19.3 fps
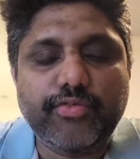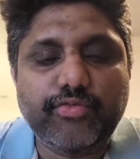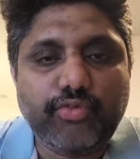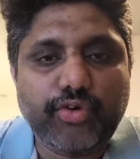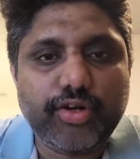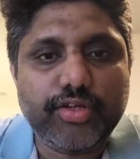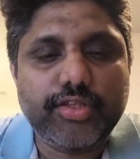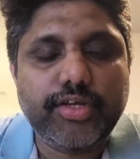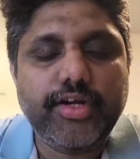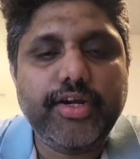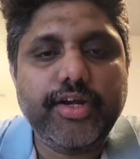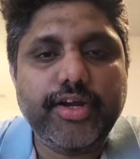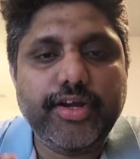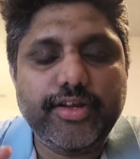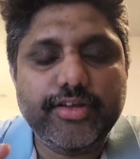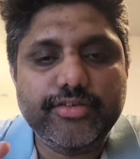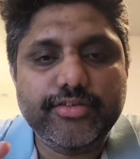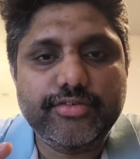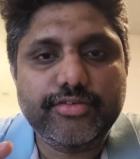For that,
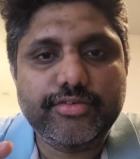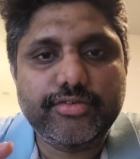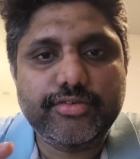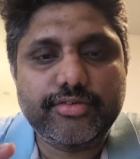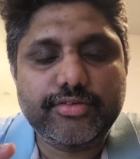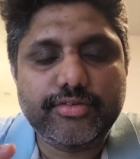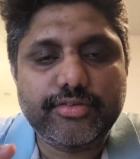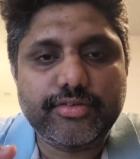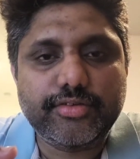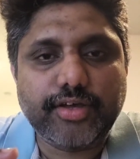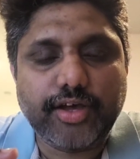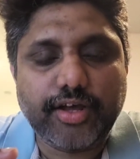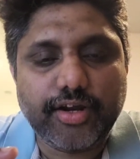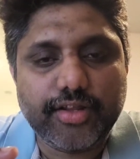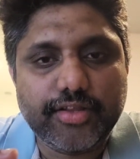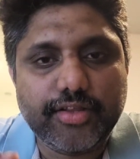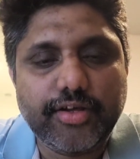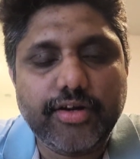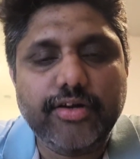it is
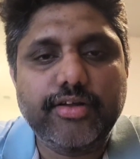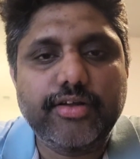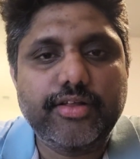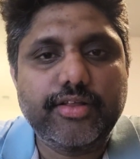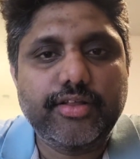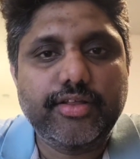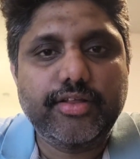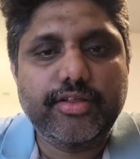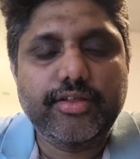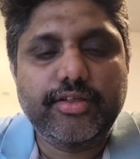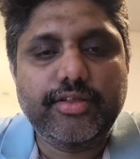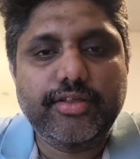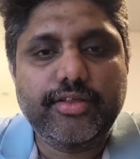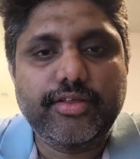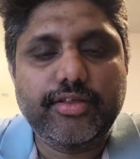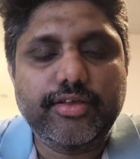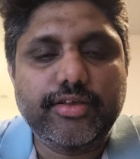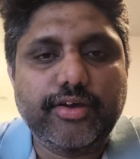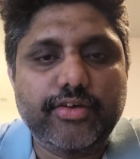another
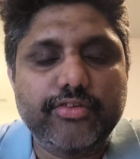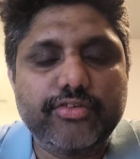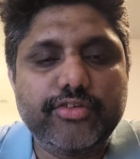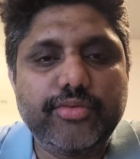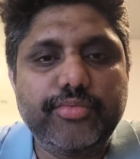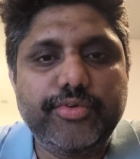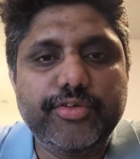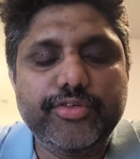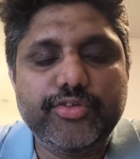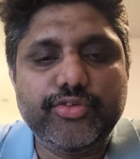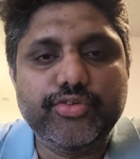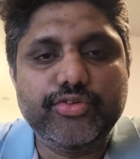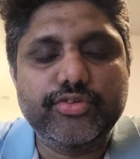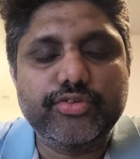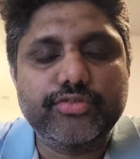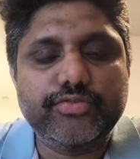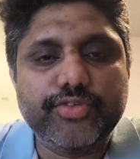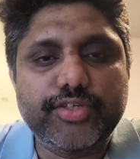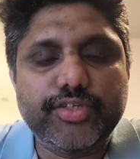concept is used,
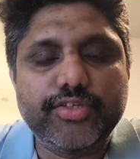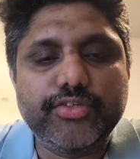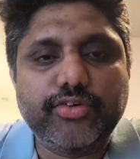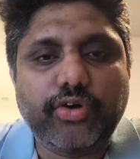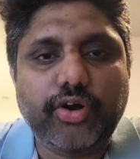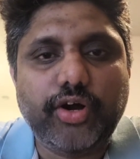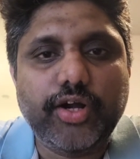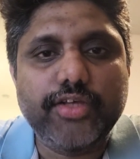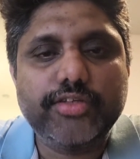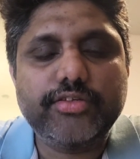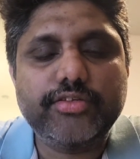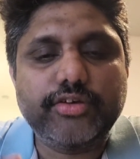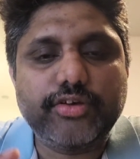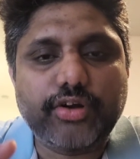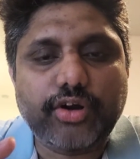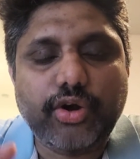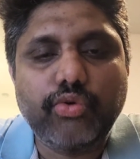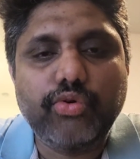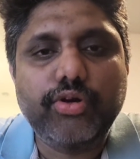which is called as
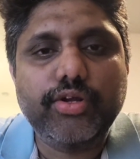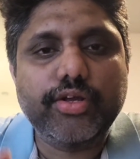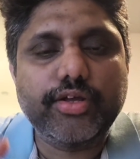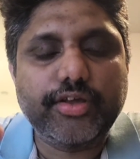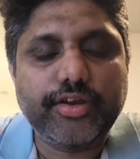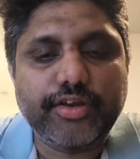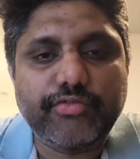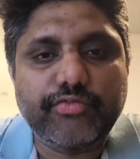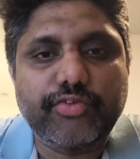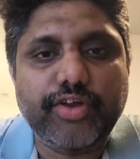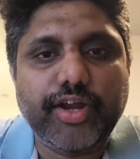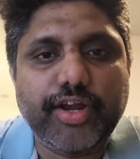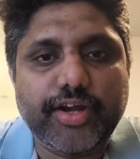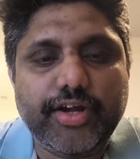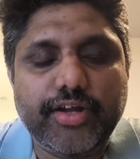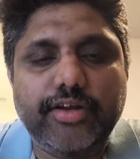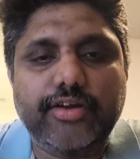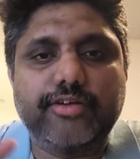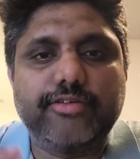Route
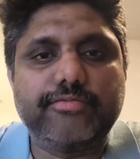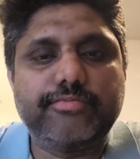Reflector.